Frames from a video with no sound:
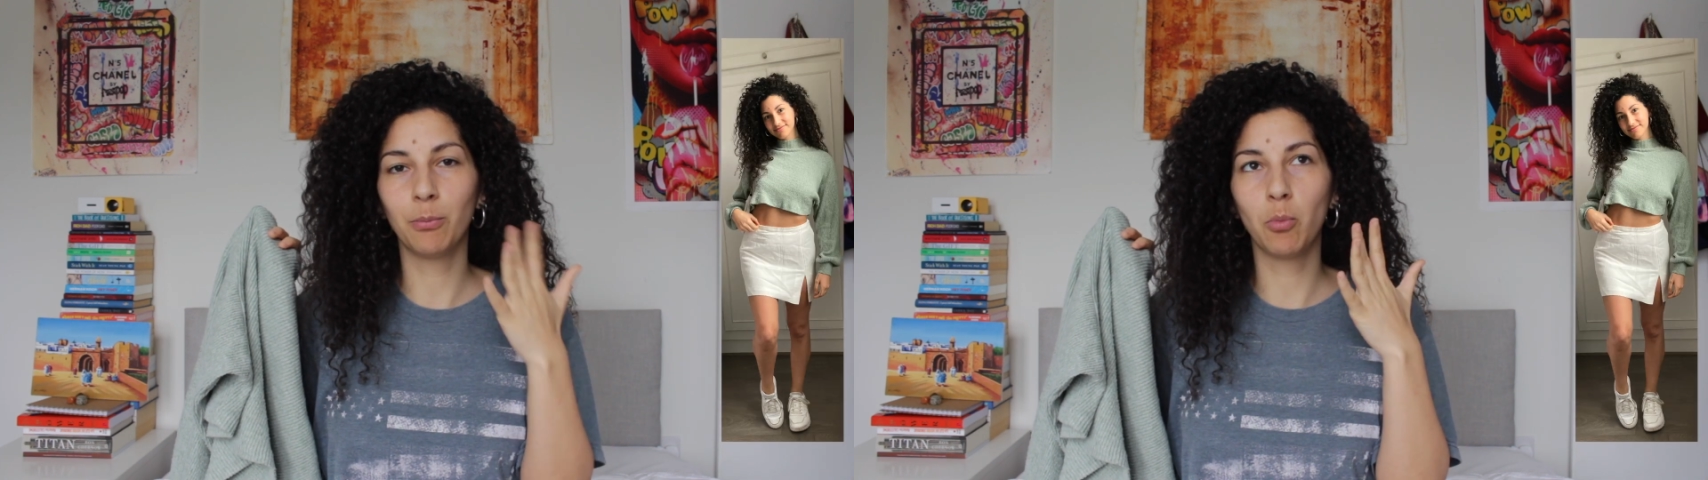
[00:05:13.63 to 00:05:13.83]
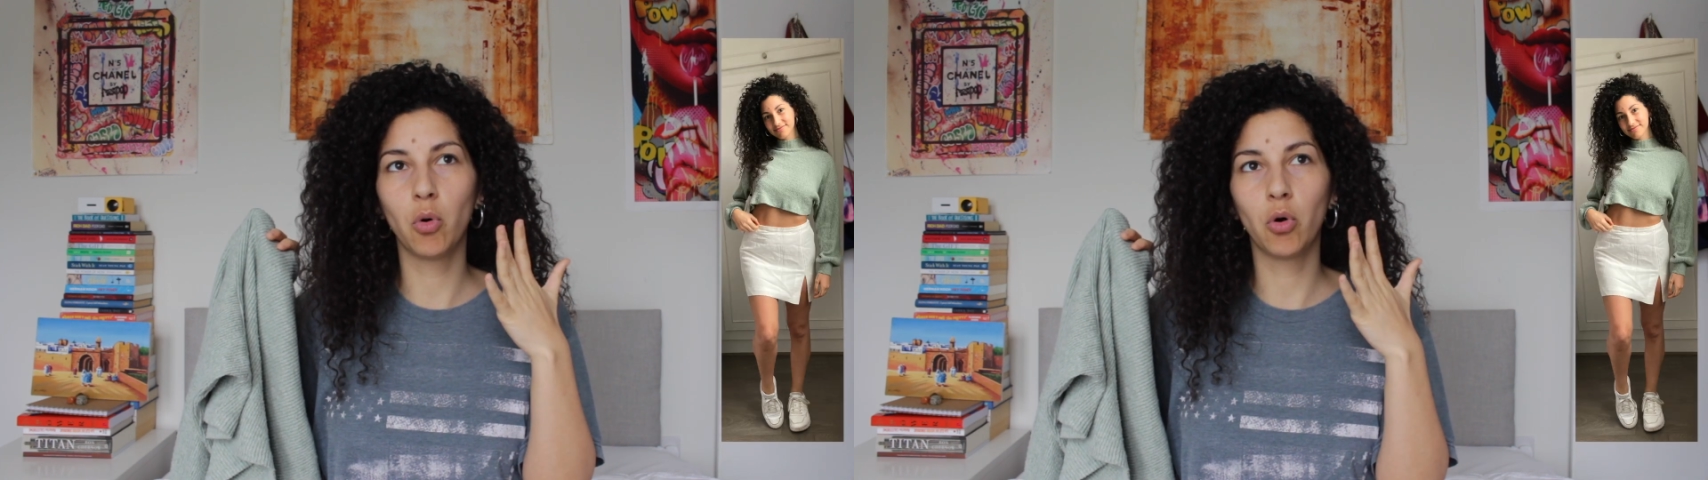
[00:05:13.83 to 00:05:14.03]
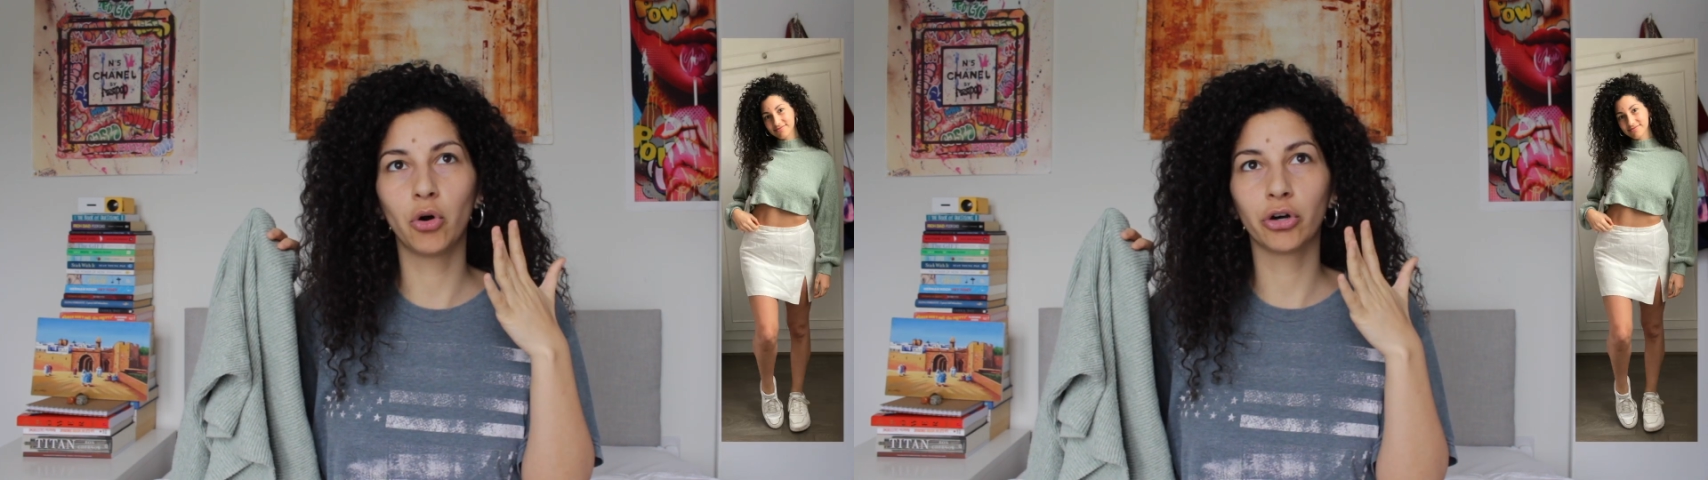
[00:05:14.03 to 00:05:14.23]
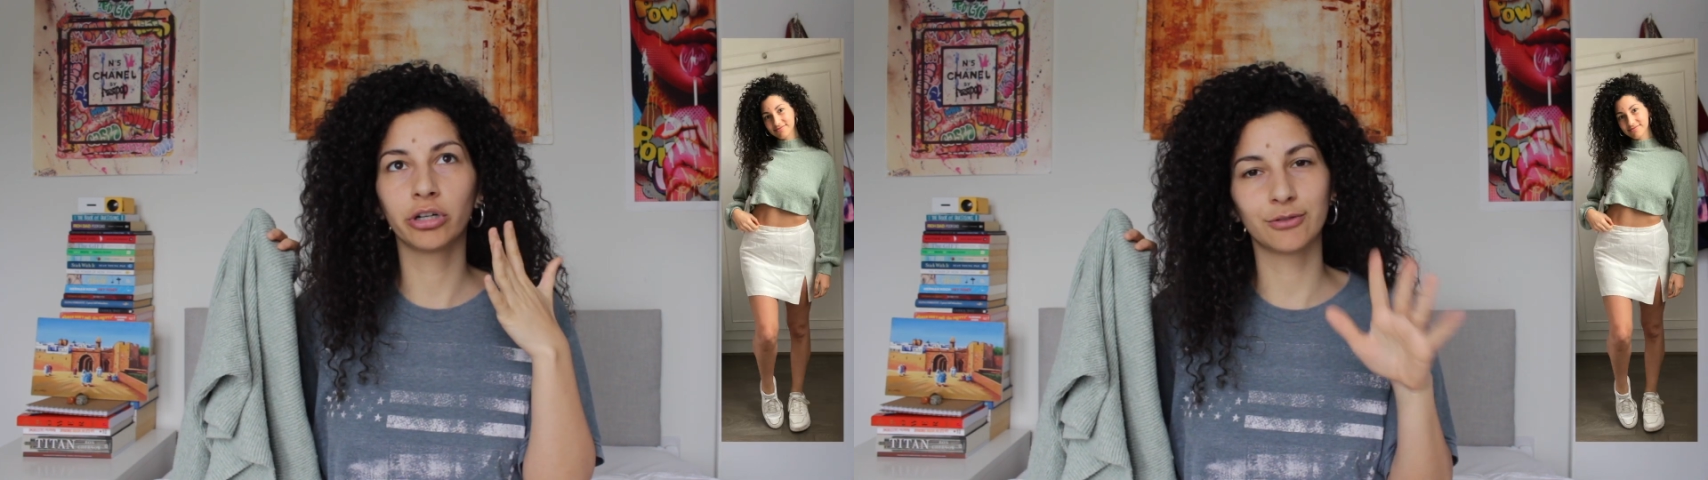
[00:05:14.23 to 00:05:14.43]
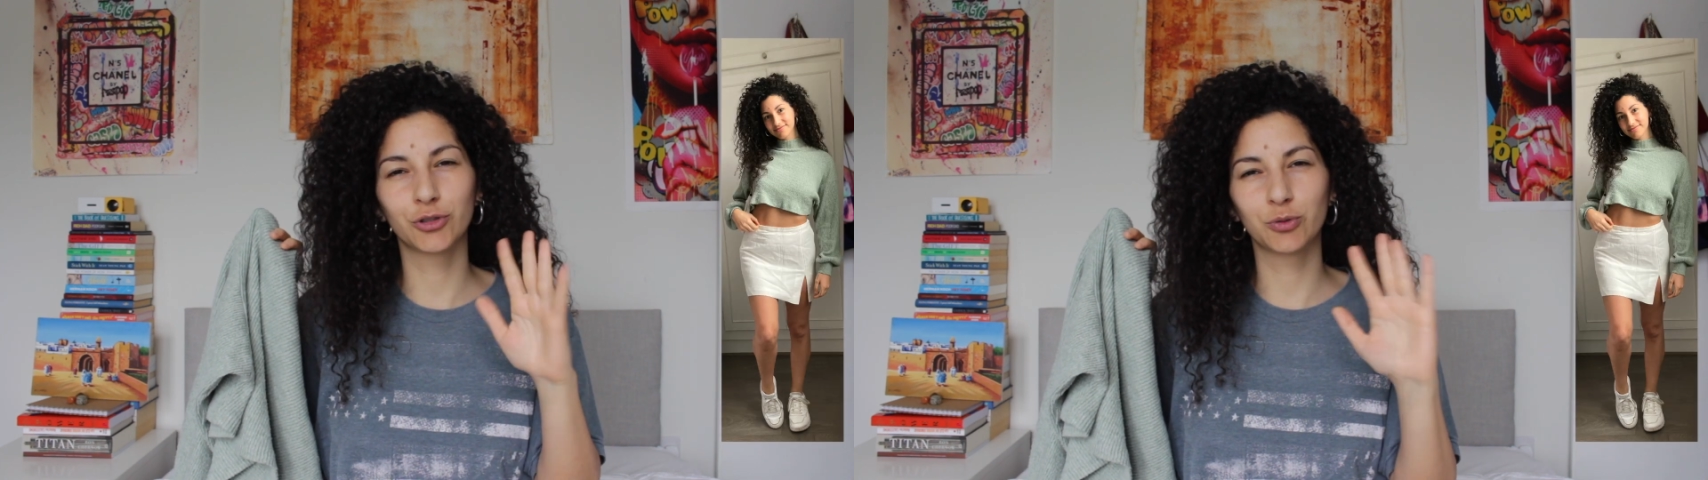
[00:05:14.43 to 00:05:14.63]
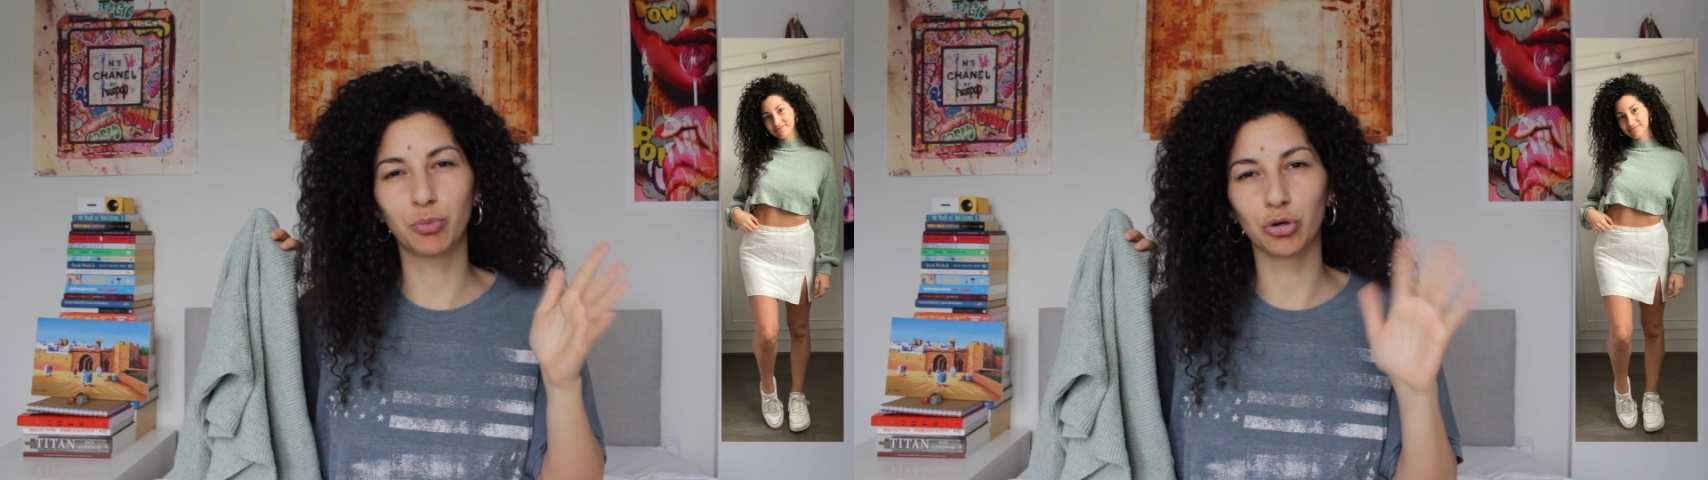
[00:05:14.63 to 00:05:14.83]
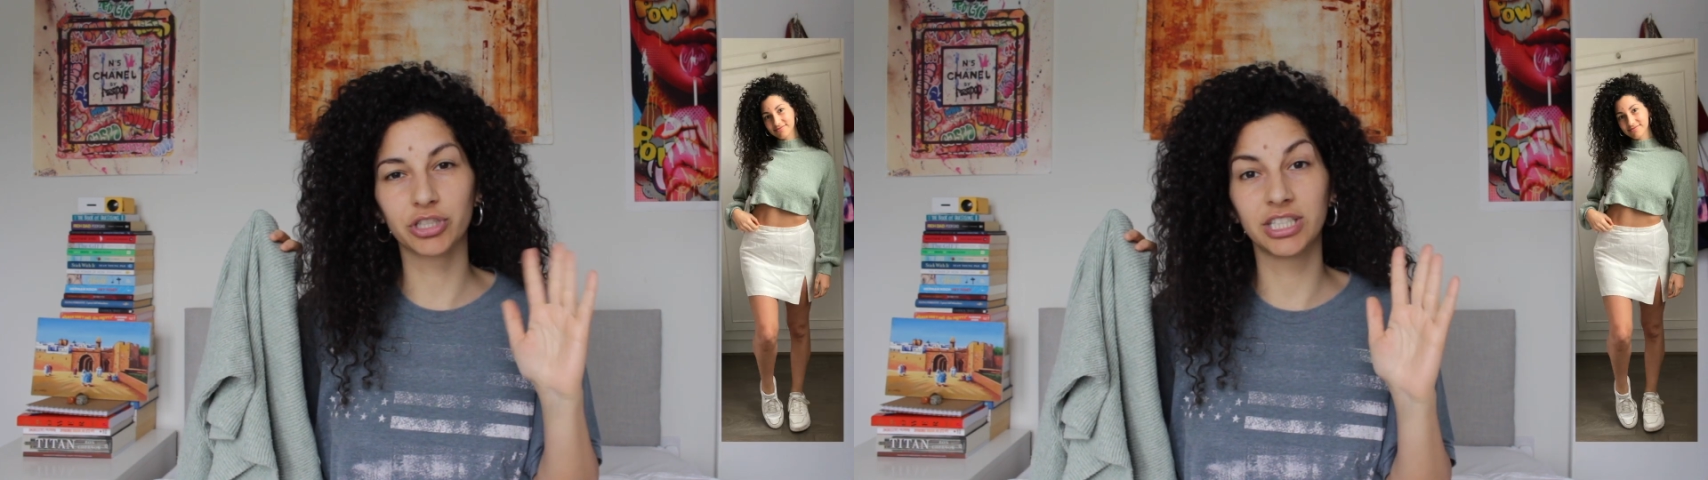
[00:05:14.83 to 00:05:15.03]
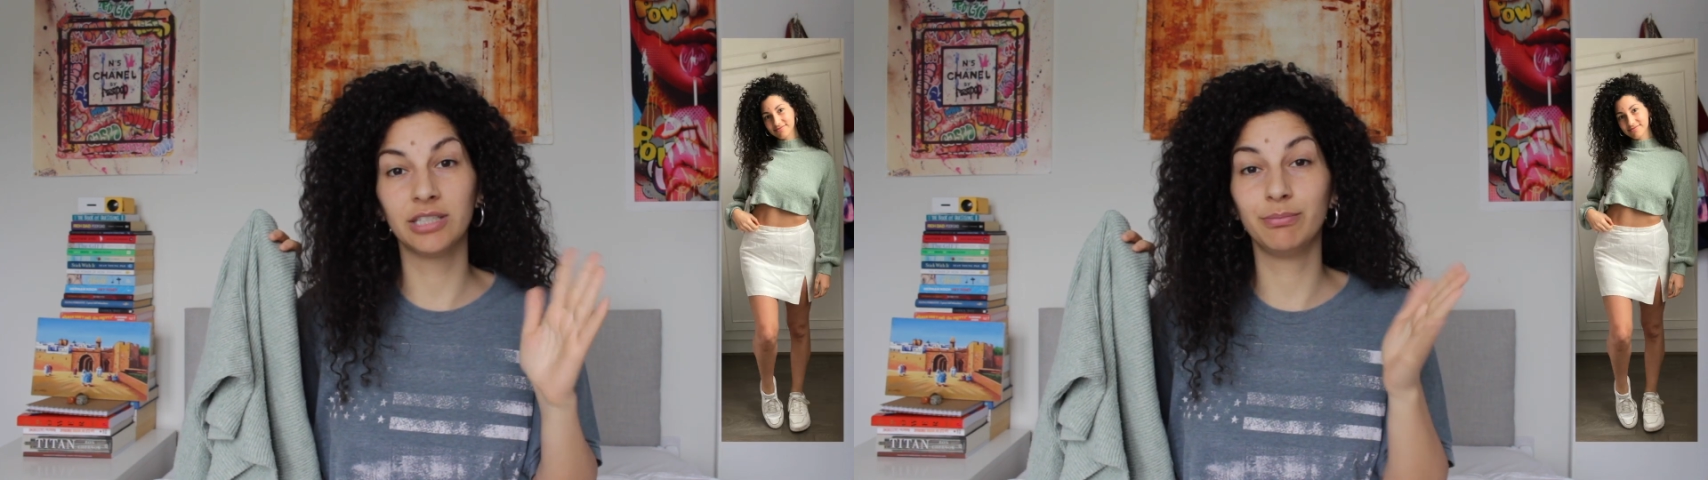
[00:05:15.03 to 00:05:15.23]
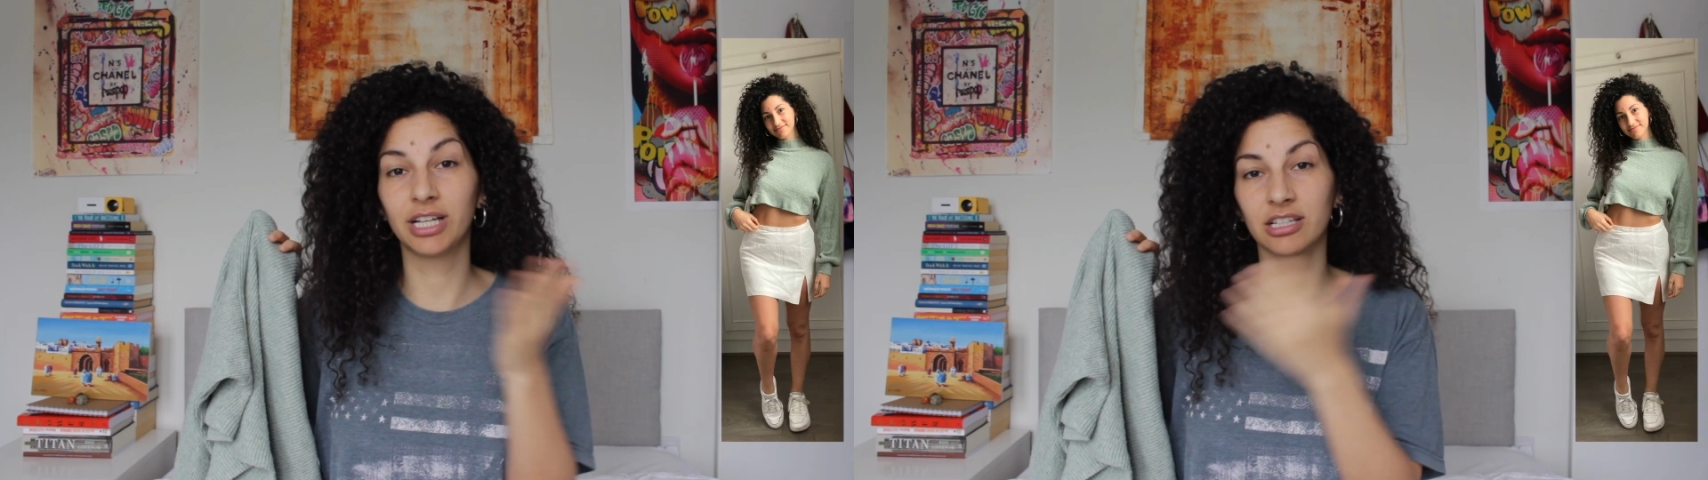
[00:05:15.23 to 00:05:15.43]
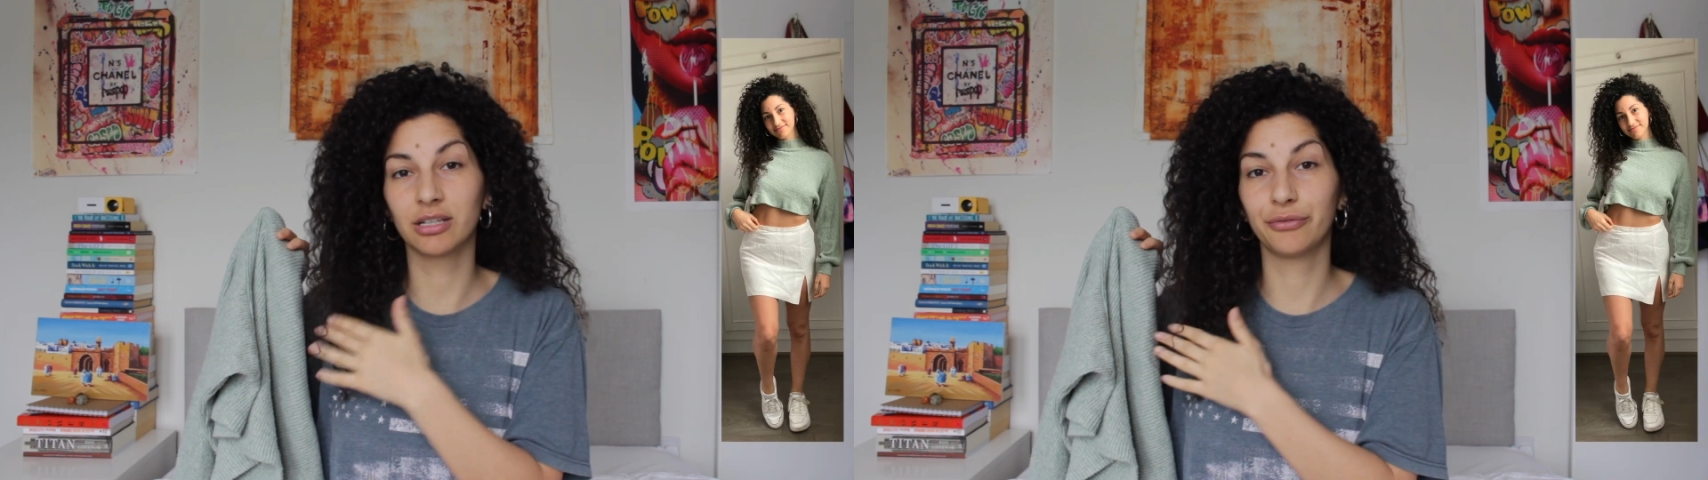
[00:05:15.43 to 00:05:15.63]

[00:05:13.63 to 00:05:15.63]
more sporty because